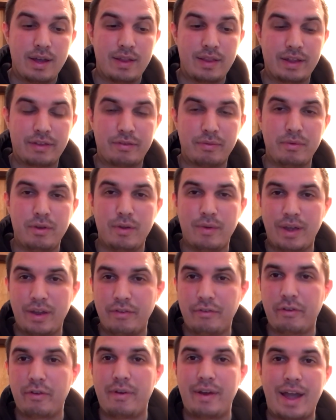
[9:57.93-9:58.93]
I like some new
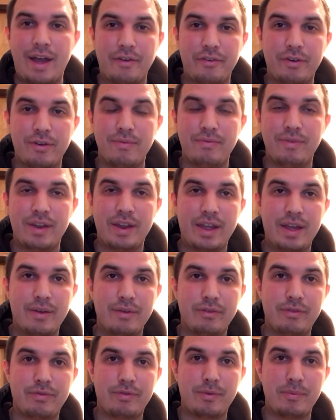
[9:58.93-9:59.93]
intro and outro
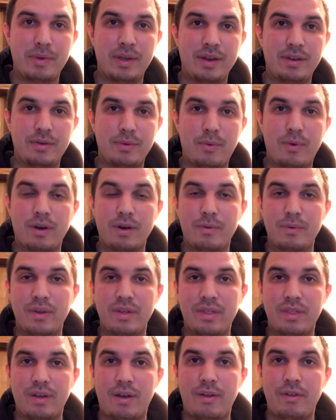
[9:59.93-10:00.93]
videos for me to work
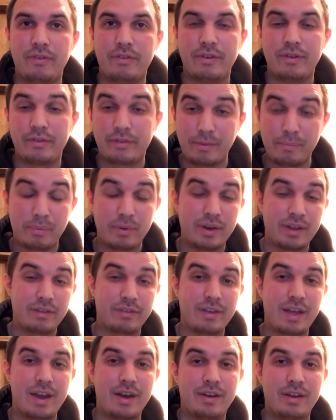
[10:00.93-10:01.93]
with also, so I'm pretty
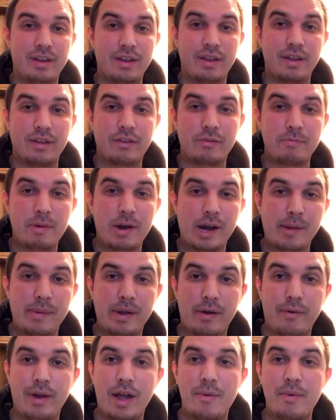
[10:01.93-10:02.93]
excited to
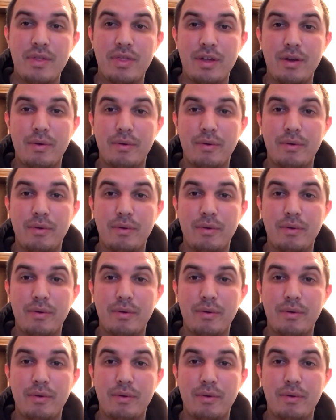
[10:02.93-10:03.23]
experiment around with